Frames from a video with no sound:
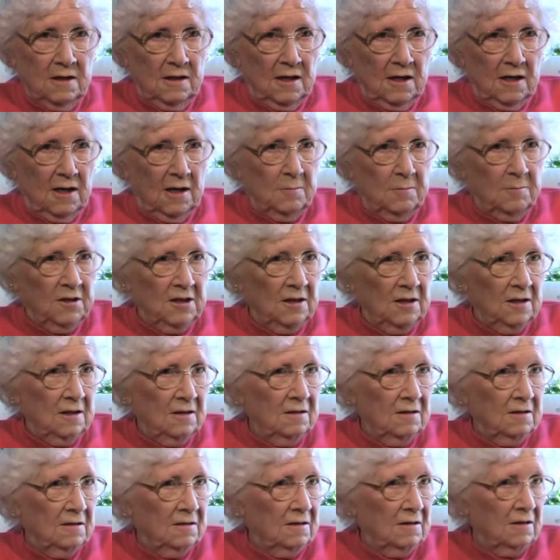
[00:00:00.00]
I mean,
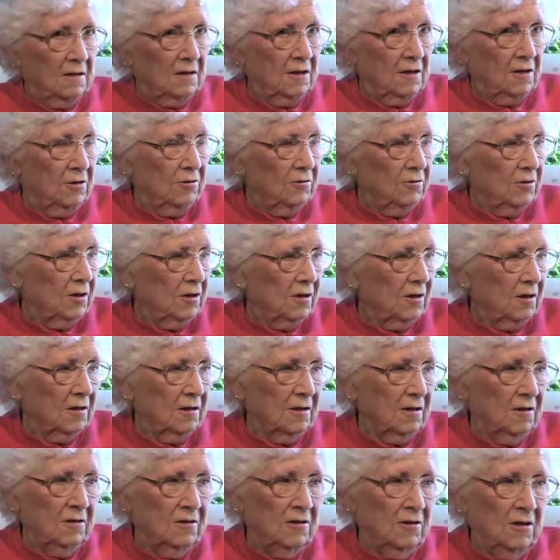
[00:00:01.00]
you could
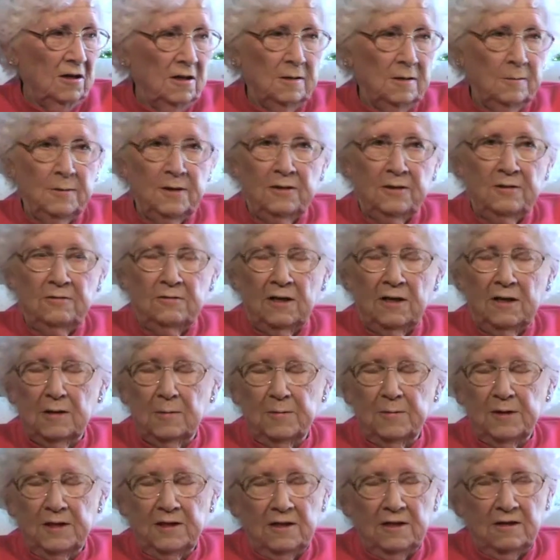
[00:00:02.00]
have called them and drug them
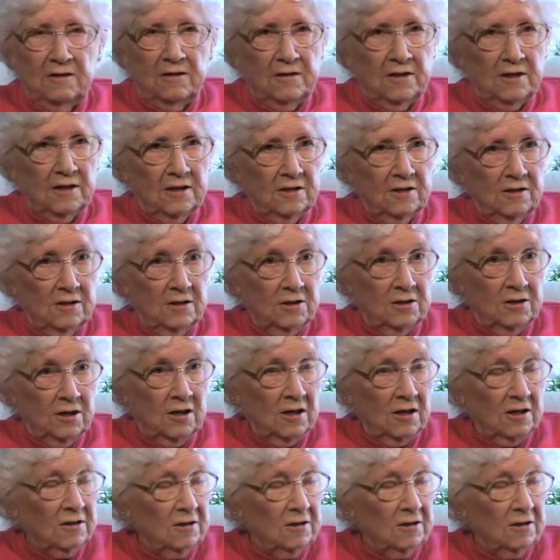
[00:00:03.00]
in there, and they could have talked